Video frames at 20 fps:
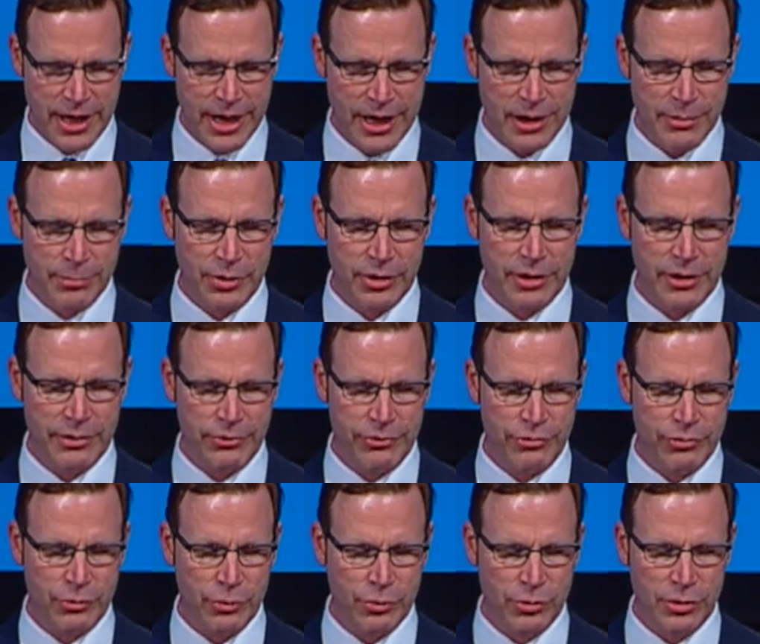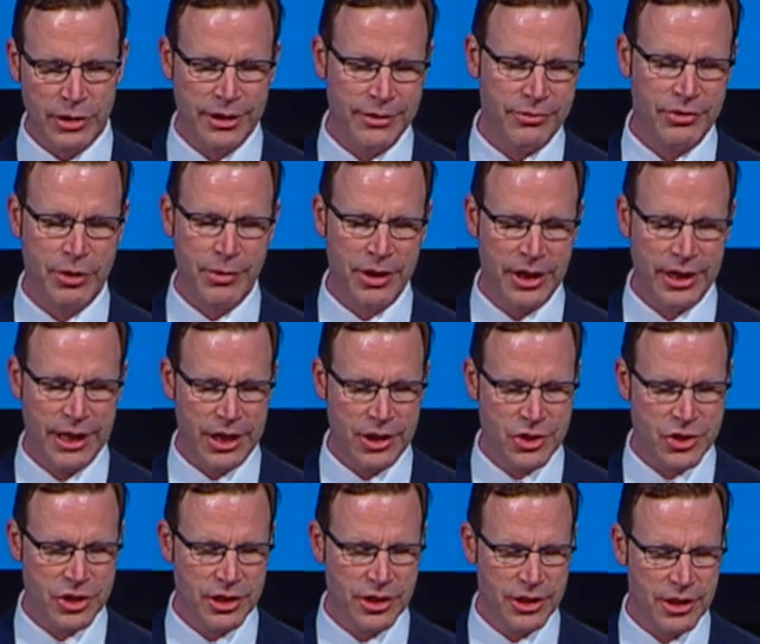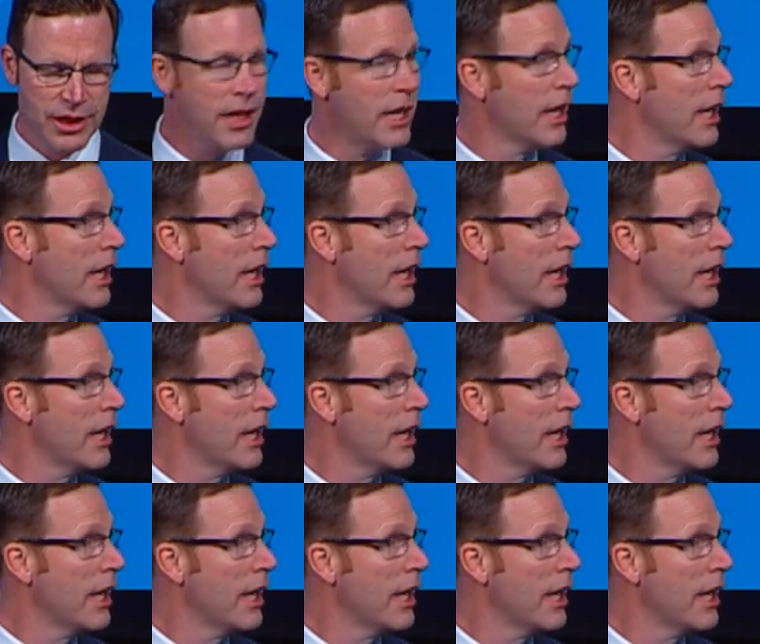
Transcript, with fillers: Annenberg School of Communication.